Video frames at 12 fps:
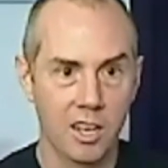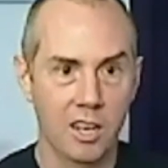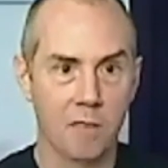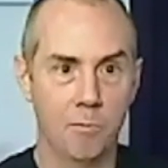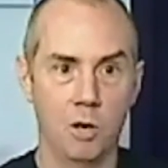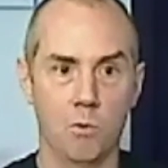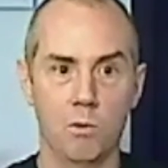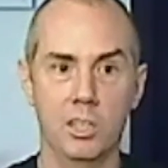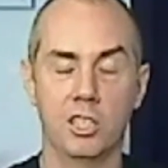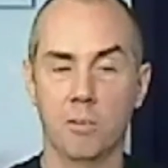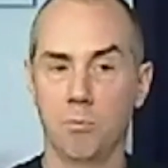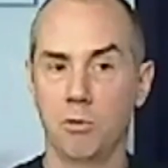but when you
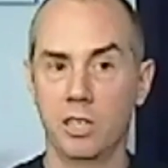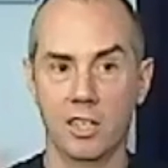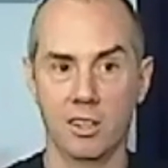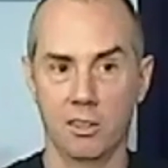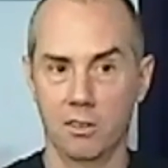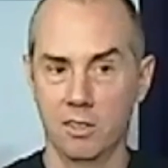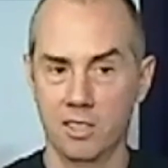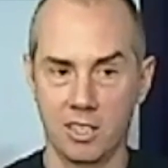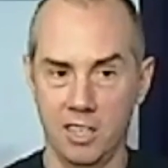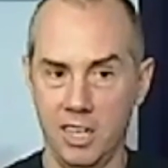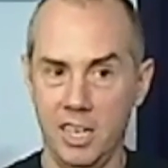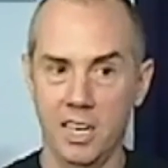completely lose this
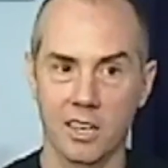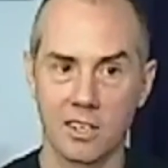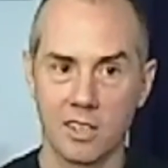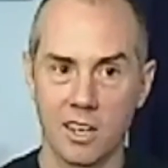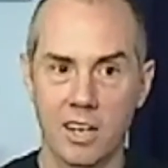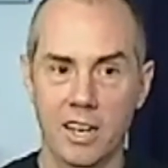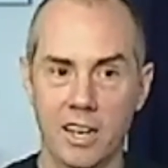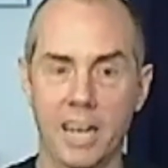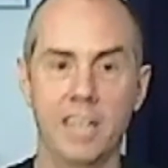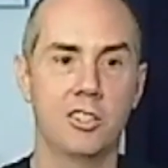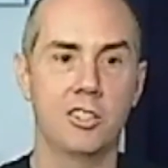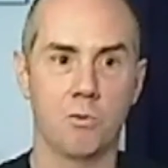hand, and it's
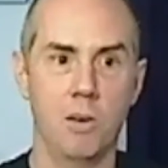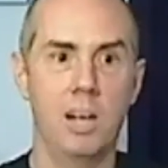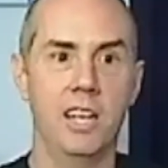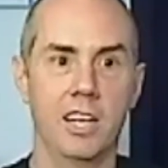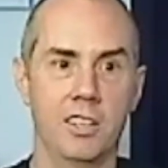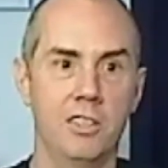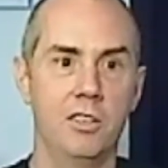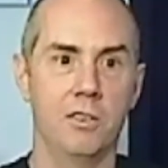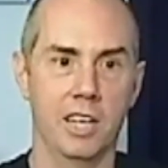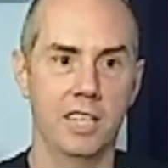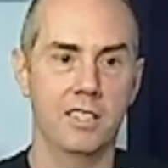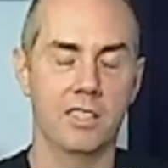the right hand too,
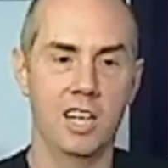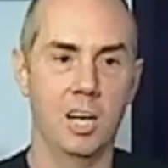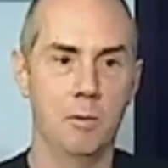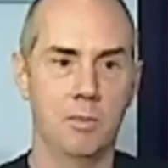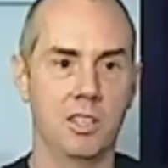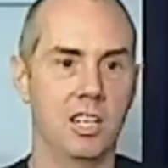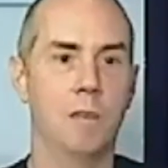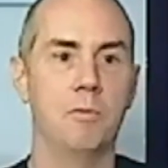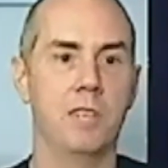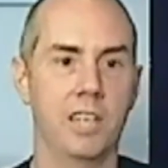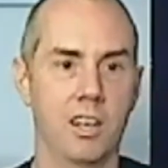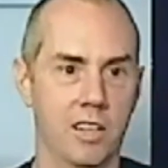that's the common
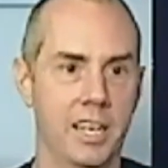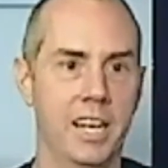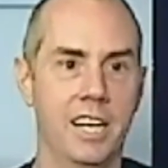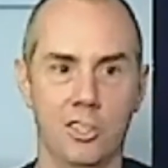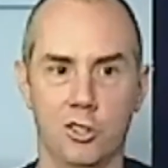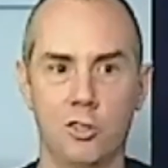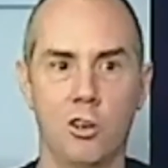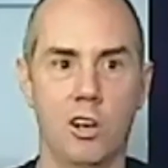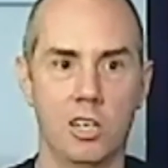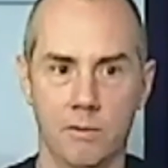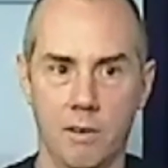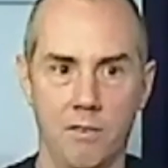denominator, the hand in charge
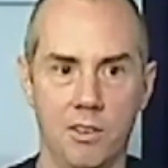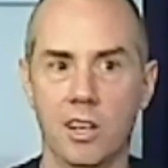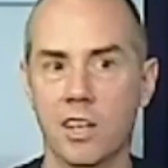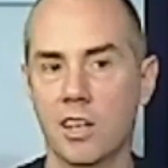of everything.